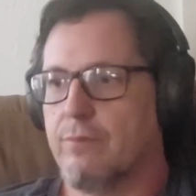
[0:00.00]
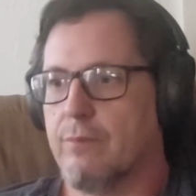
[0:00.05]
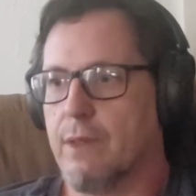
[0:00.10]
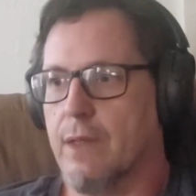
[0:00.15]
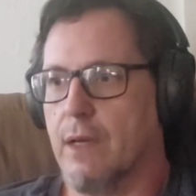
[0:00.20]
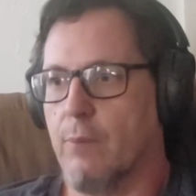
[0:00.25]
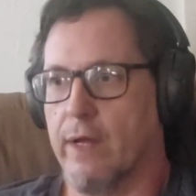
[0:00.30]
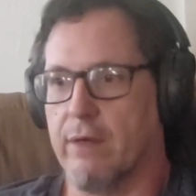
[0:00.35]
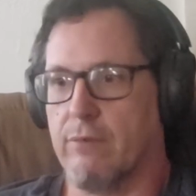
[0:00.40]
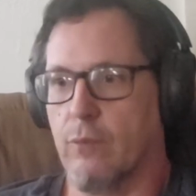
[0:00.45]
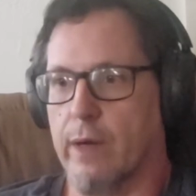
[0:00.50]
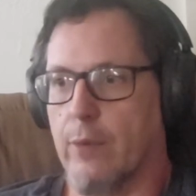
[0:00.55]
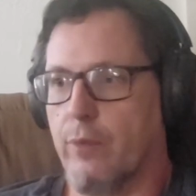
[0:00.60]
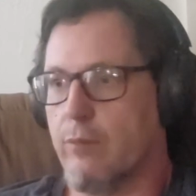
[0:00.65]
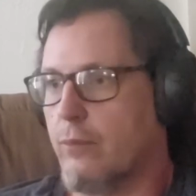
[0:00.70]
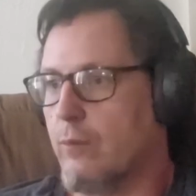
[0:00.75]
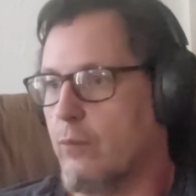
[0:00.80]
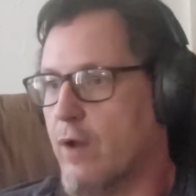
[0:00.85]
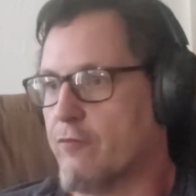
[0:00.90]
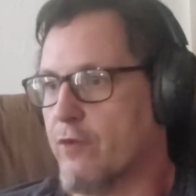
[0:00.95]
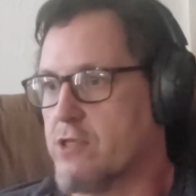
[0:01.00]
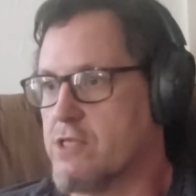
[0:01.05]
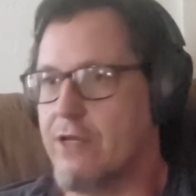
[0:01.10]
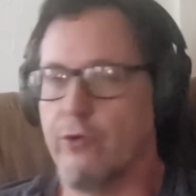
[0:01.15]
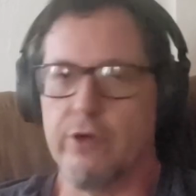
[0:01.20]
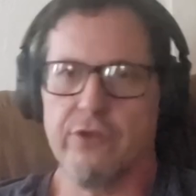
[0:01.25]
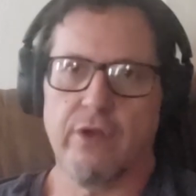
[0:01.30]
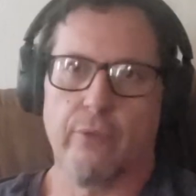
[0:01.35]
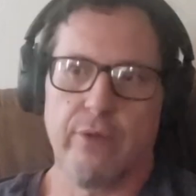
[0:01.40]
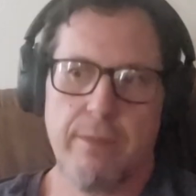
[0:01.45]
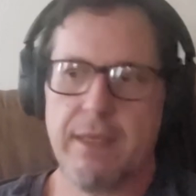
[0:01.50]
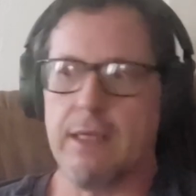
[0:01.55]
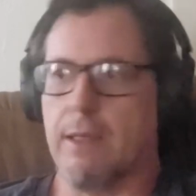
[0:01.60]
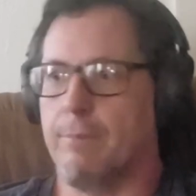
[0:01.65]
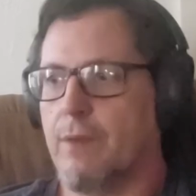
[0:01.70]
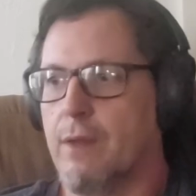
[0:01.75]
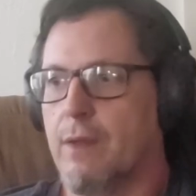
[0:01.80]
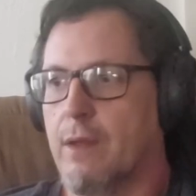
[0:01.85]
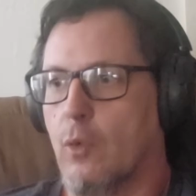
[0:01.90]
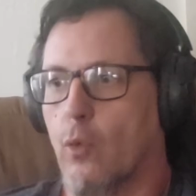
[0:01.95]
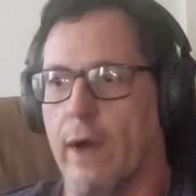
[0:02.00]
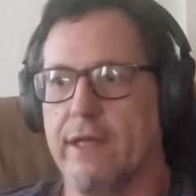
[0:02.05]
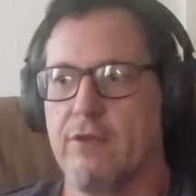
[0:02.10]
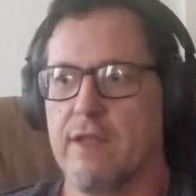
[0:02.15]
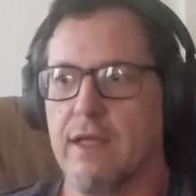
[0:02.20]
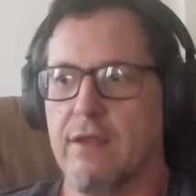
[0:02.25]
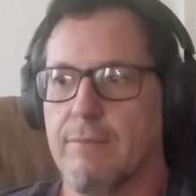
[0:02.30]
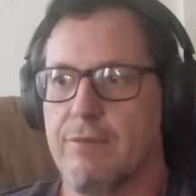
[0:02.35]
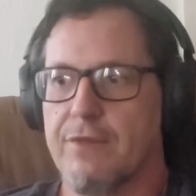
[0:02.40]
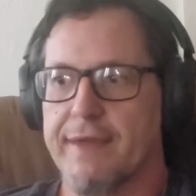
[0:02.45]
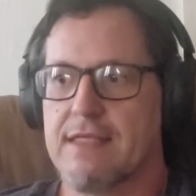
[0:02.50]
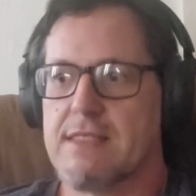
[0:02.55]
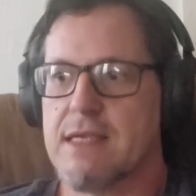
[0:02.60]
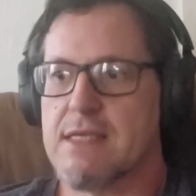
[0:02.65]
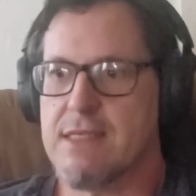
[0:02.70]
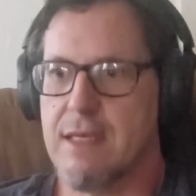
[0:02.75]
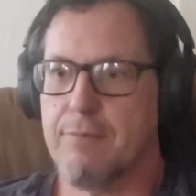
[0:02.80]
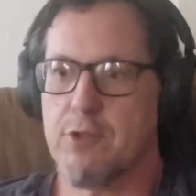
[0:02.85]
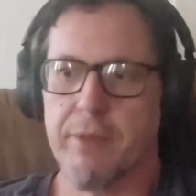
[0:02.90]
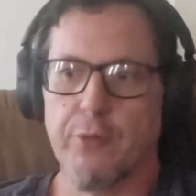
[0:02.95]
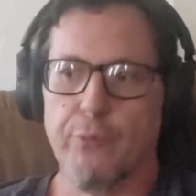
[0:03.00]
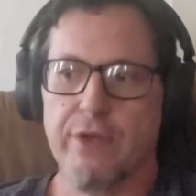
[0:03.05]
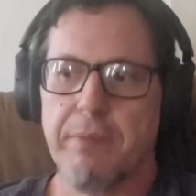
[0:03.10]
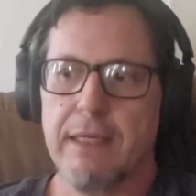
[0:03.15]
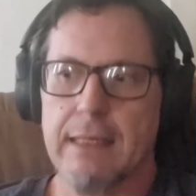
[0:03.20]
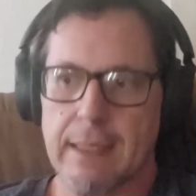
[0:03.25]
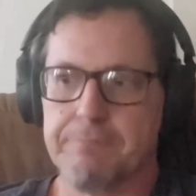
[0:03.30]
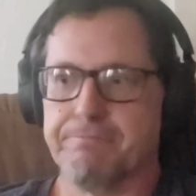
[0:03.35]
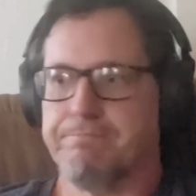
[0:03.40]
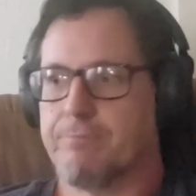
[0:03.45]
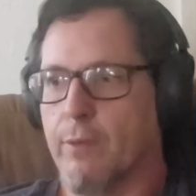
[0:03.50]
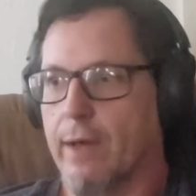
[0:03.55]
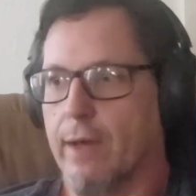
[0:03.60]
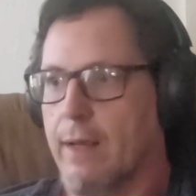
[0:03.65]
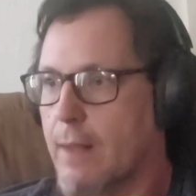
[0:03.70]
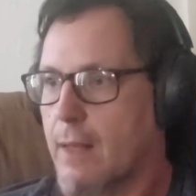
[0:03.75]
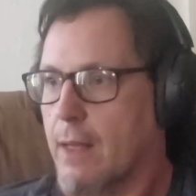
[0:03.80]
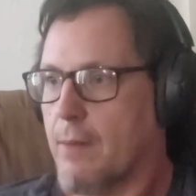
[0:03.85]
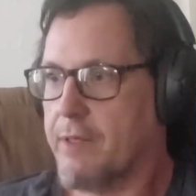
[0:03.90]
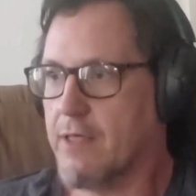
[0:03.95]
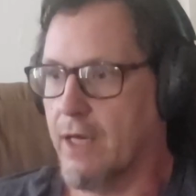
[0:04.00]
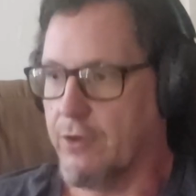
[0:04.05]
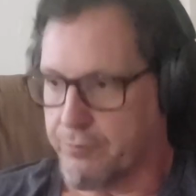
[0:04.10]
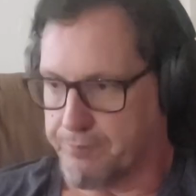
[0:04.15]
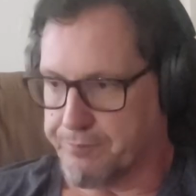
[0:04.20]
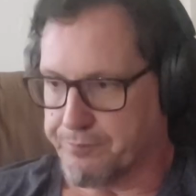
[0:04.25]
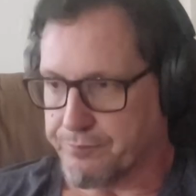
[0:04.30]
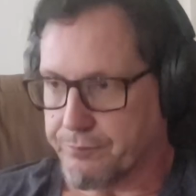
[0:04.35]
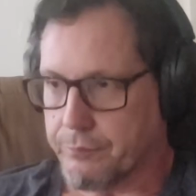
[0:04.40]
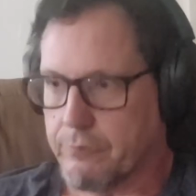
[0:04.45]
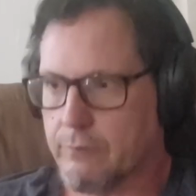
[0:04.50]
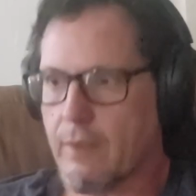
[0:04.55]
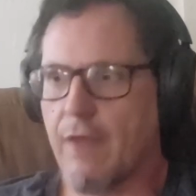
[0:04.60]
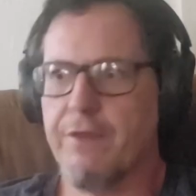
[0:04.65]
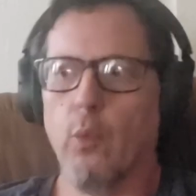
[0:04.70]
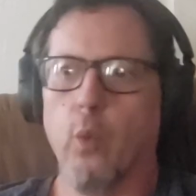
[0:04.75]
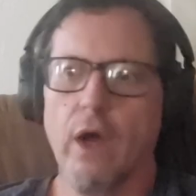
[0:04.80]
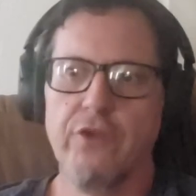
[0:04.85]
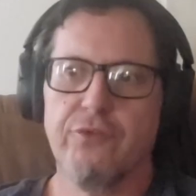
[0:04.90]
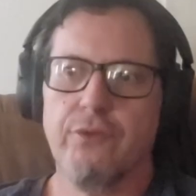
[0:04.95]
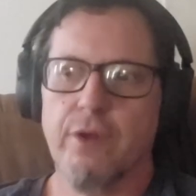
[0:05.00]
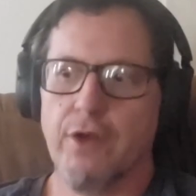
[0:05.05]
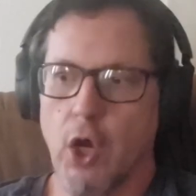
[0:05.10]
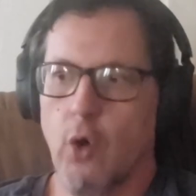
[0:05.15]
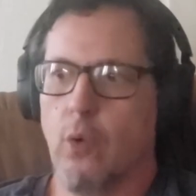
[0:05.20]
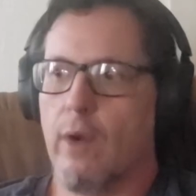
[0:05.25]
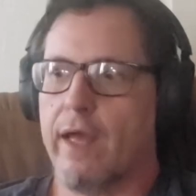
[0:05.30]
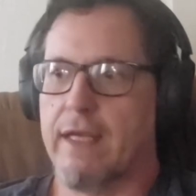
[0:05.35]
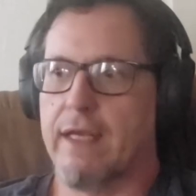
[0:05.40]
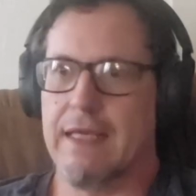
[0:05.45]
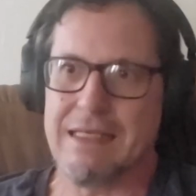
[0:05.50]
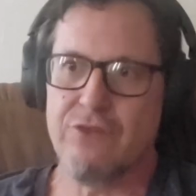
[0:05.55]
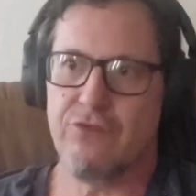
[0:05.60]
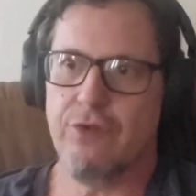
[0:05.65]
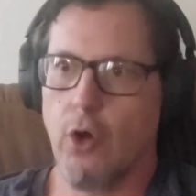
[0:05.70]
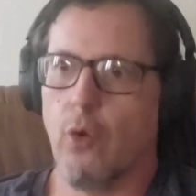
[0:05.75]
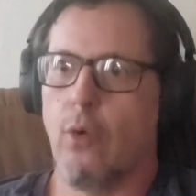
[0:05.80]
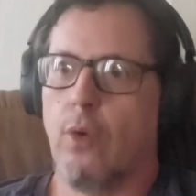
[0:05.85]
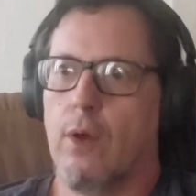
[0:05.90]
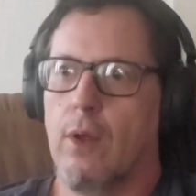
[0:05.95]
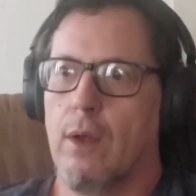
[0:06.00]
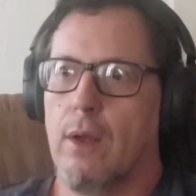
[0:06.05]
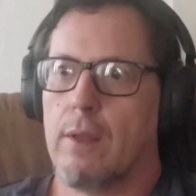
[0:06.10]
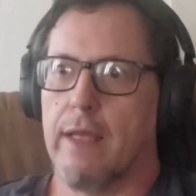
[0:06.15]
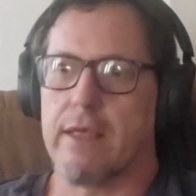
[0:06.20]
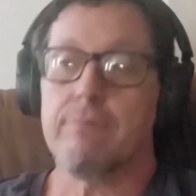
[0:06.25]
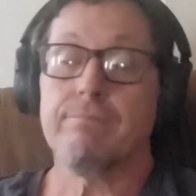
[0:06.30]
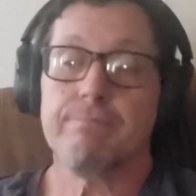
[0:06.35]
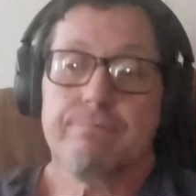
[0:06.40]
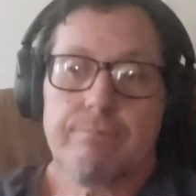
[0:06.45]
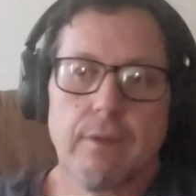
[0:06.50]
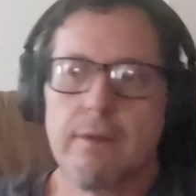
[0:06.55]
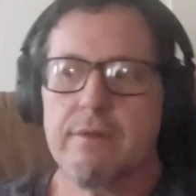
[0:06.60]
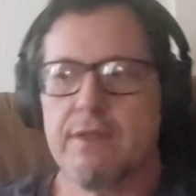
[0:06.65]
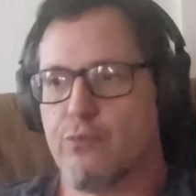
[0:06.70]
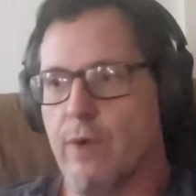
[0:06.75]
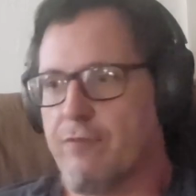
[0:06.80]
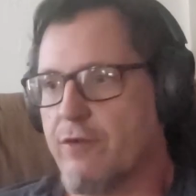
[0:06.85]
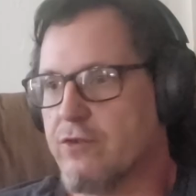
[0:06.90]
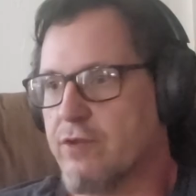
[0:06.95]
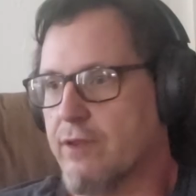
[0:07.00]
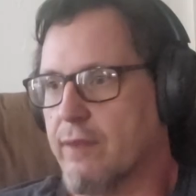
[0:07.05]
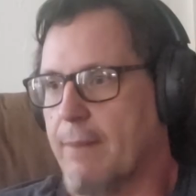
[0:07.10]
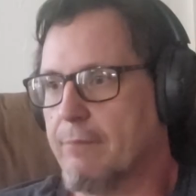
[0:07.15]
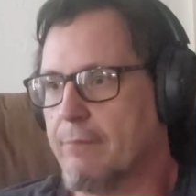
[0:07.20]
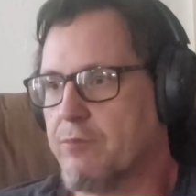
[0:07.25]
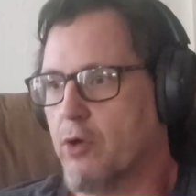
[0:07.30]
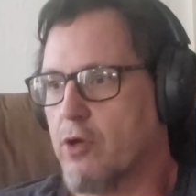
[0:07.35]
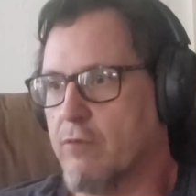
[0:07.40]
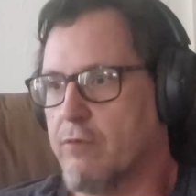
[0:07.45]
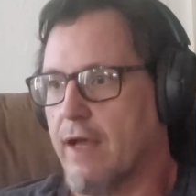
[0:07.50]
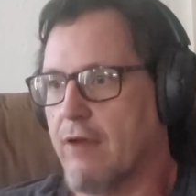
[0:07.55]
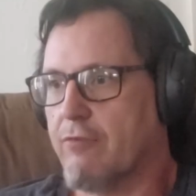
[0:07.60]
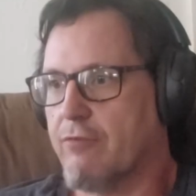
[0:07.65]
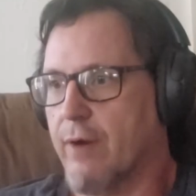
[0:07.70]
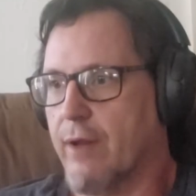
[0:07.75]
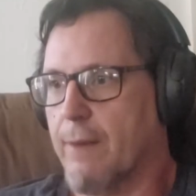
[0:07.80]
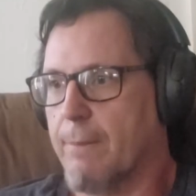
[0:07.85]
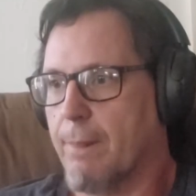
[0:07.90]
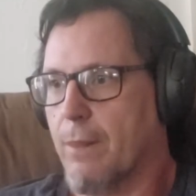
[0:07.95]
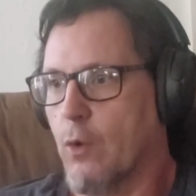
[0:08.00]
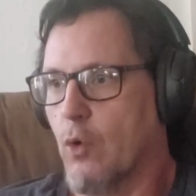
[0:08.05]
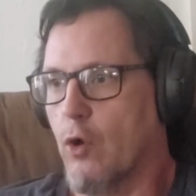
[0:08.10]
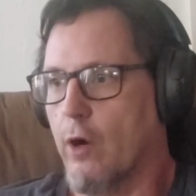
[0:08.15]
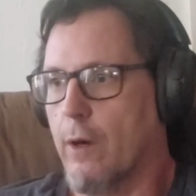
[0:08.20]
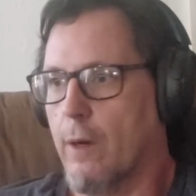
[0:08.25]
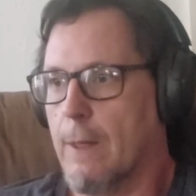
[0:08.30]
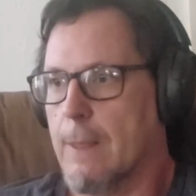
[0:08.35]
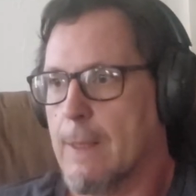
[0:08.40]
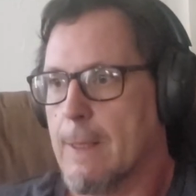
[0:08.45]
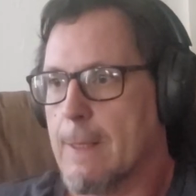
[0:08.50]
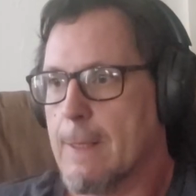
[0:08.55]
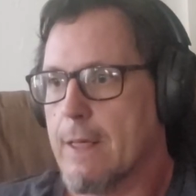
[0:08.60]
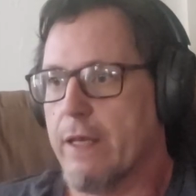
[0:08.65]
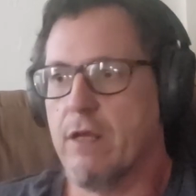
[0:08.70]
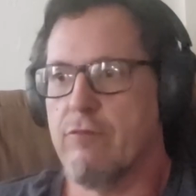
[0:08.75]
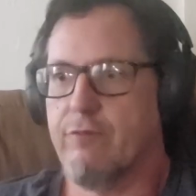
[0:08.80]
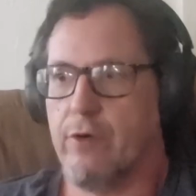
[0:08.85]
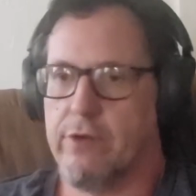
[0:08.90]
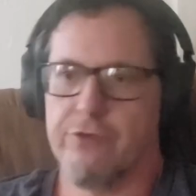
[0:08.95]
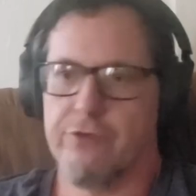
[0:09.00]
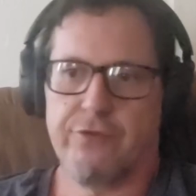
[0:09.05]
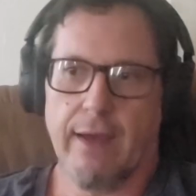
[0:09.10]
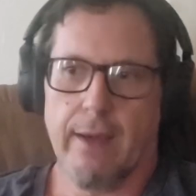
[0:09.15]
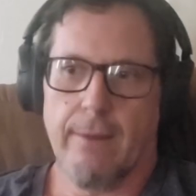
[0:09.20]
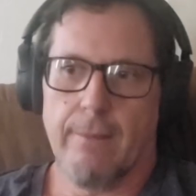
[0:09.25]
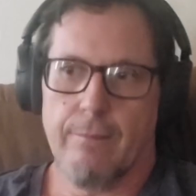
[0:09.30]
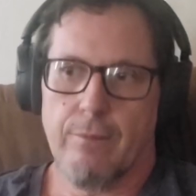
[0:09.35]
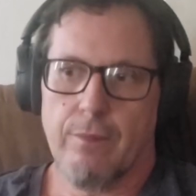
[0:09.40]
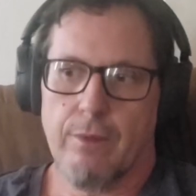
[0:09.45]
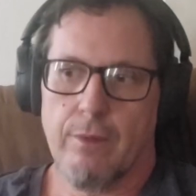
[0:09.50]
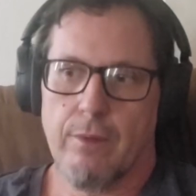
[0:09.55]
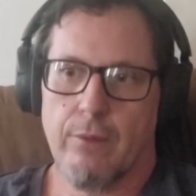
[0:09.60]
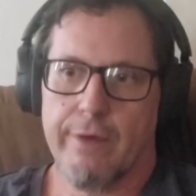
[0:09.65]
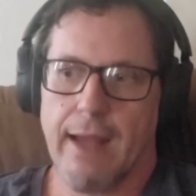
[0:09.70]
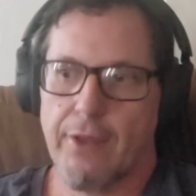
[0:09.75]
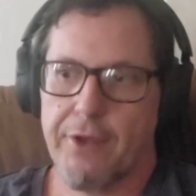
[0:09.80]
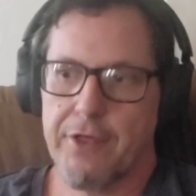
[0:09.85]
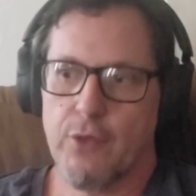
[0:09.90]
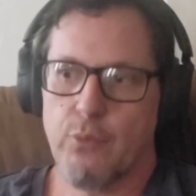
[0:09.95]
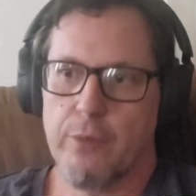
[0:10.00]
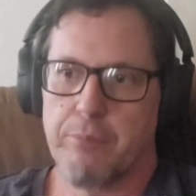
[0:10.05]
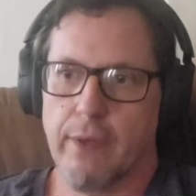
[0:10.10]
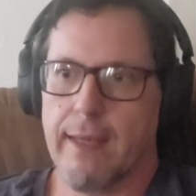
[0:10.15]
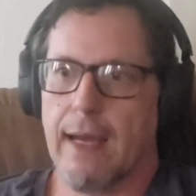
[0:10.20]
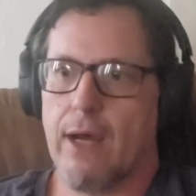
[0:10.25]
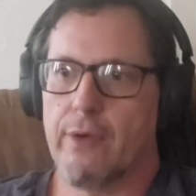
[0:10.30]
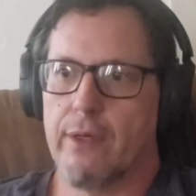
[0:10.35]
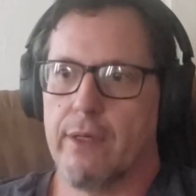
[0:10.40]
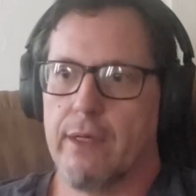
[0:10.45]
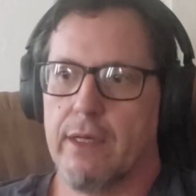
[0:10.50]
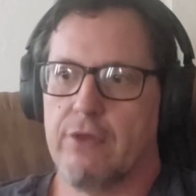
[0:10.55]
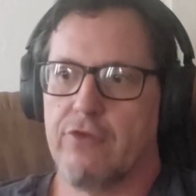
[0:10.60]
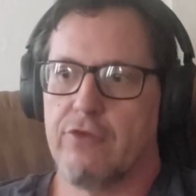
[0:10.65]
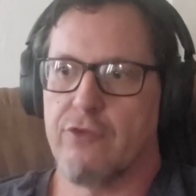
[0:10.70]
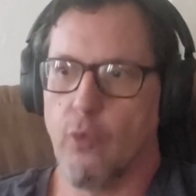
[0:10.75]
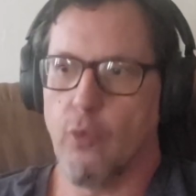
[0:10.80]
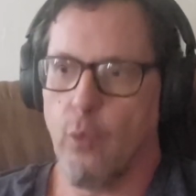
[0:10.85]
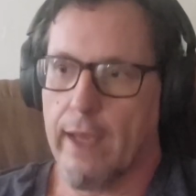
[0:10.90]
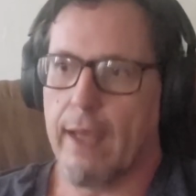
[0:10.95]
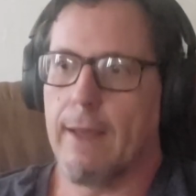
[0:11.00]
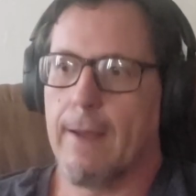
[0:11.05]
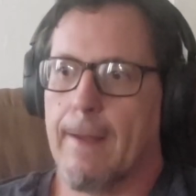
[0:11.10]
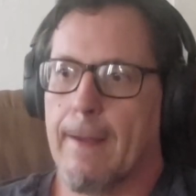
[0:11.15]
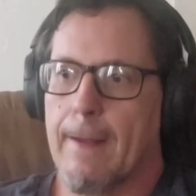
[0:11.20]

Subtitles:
When I reference eras and repeat, why do you think things seem to be repeating, right? Because there was no and is no, like this reference to the Lamb's Book of Life, right? Or an inference that reality would play out in such a way